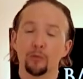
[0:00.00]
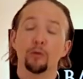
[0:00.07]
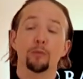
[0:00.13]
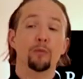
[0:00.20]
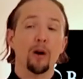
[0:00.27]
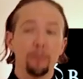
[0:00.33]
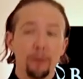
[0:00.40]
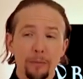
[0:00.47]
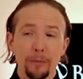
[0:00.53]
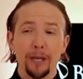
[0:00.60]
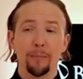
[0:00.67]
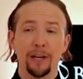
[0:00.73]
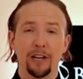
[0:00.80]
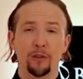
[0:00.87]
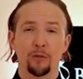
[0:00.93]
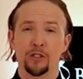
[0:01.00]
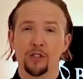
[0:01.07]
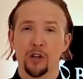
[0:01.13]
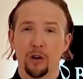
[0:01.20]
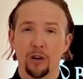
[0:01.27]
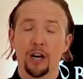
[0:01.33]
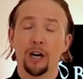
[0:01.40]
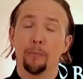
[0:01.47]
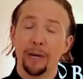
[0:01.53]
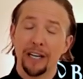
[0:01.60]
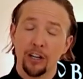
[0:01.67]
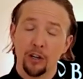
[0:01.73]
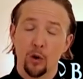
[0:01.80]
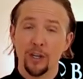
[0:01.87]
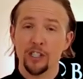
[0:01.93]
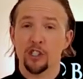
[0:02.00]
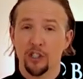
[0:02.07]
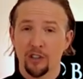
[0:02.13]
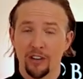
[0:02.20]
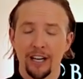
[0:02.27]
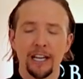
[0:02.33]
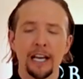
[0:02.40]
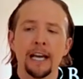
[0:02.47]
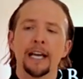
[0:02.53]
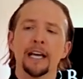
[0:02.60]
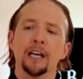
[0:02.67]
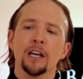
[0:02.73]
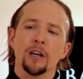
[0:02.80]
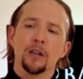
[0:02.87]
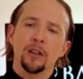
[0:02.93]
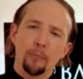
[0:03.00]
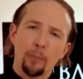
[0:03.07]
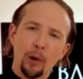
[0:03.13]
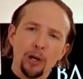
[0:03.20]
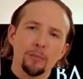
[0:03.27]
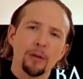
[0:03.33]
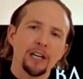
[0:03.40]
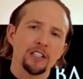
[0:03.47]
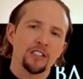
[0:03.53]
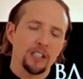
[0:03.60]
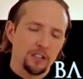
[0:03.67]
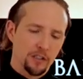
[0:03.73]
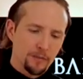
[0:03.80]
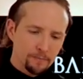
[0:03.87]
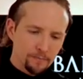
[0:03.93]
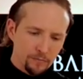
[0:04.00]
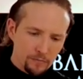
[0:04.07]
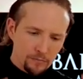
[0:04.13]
Would probably be a better result, a better question, right? The bottom line is this.